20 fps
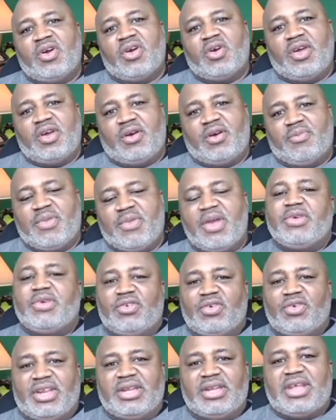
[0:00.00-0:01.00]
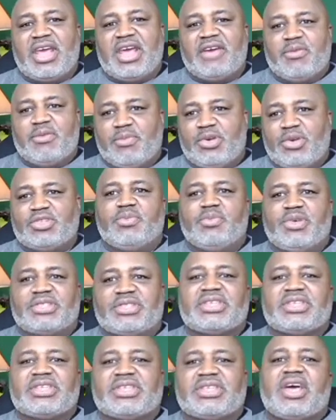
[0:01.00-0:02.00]
You know, maybe you'll get into heaven, but you'll
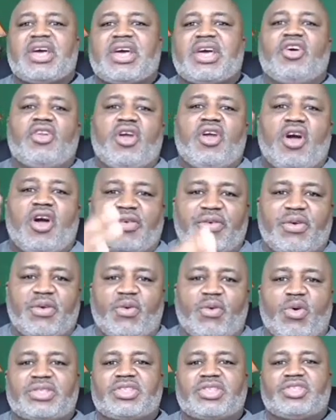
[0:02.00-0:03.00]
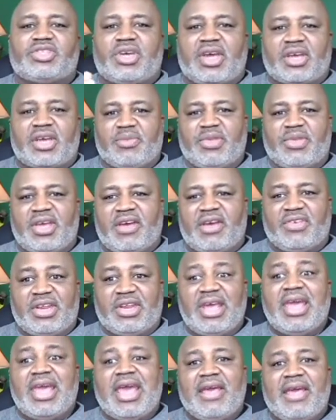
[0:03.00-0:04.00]
miss out on all the rewards that you got come to
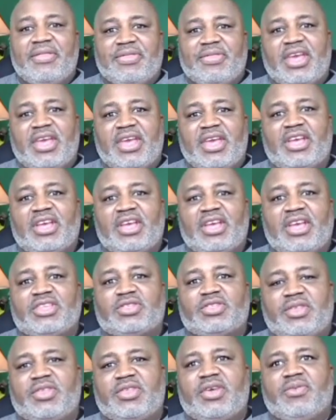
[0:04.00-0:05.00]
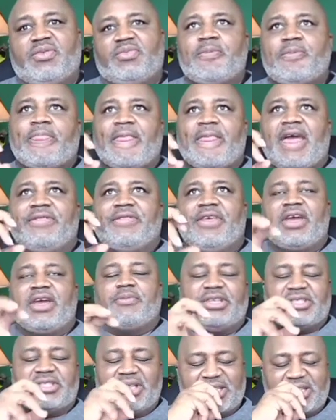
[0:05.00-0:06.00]
heaven and things. And then I think I
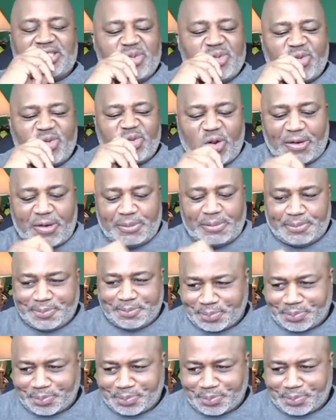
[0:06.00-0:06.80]
preached a lesson before,